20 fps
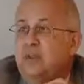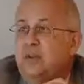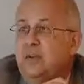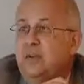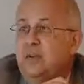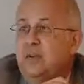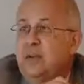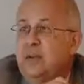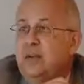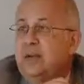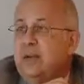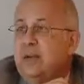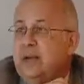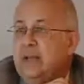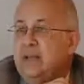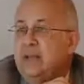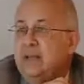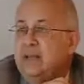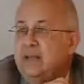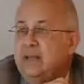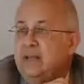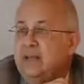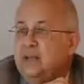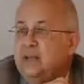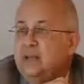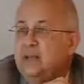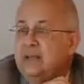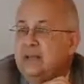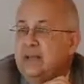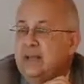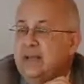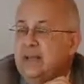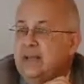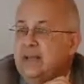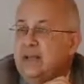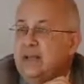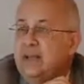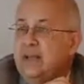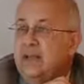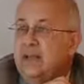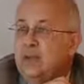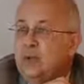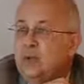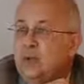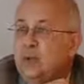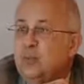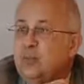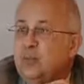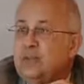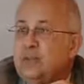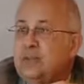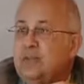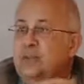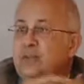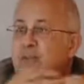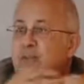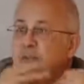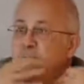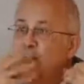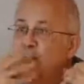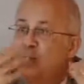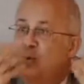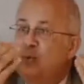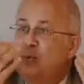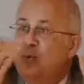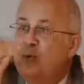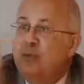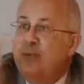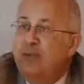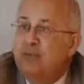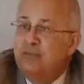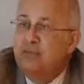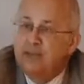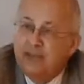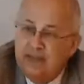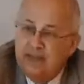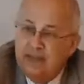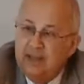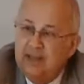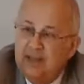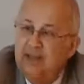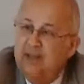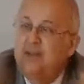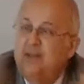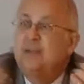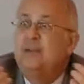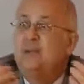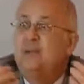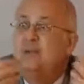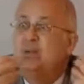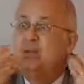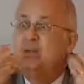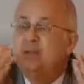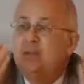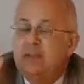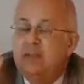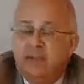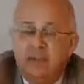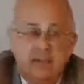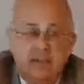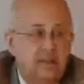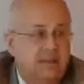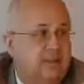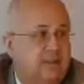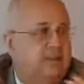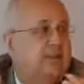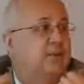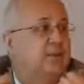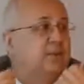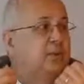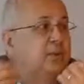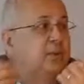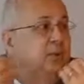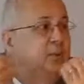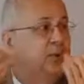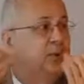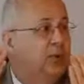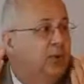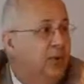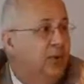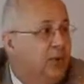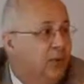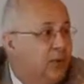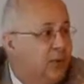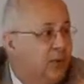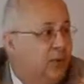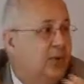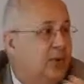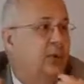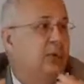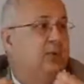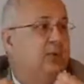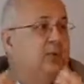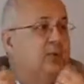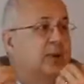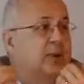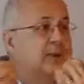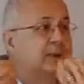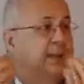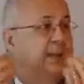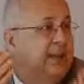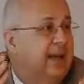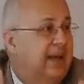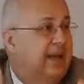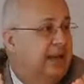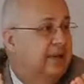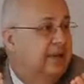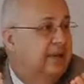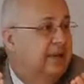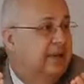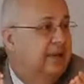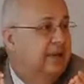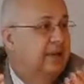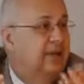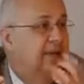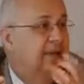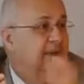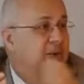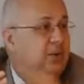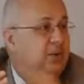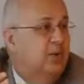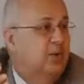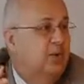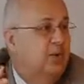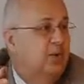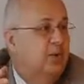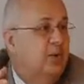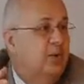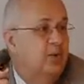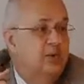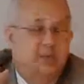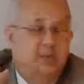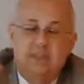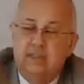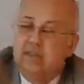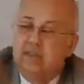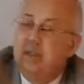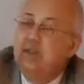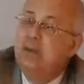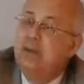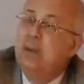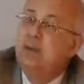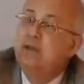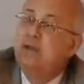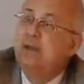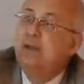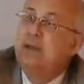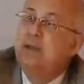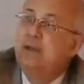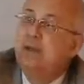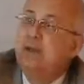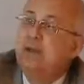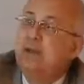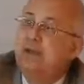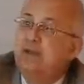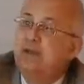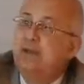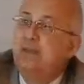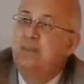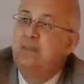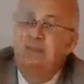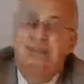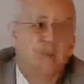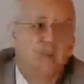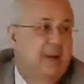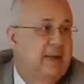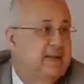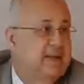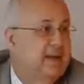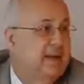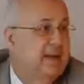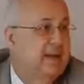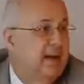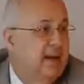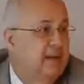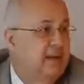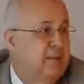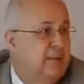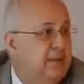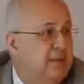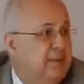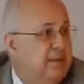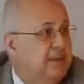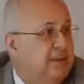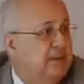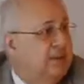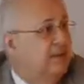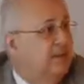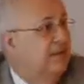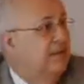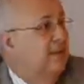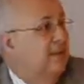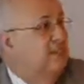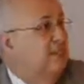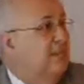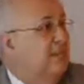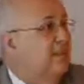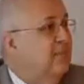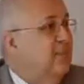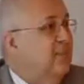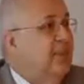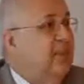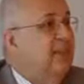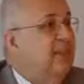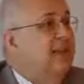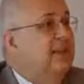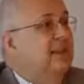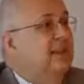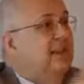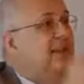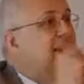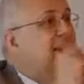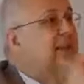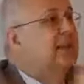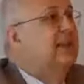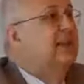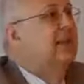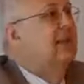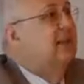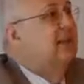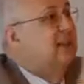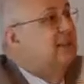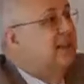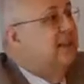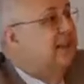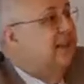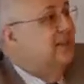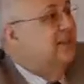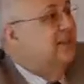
from the American tradition. The idea in Europe is that when you go to a cafe, you sit, you talk, you spend time. You don't go just grab a plastic cup from somebody and drink it in the street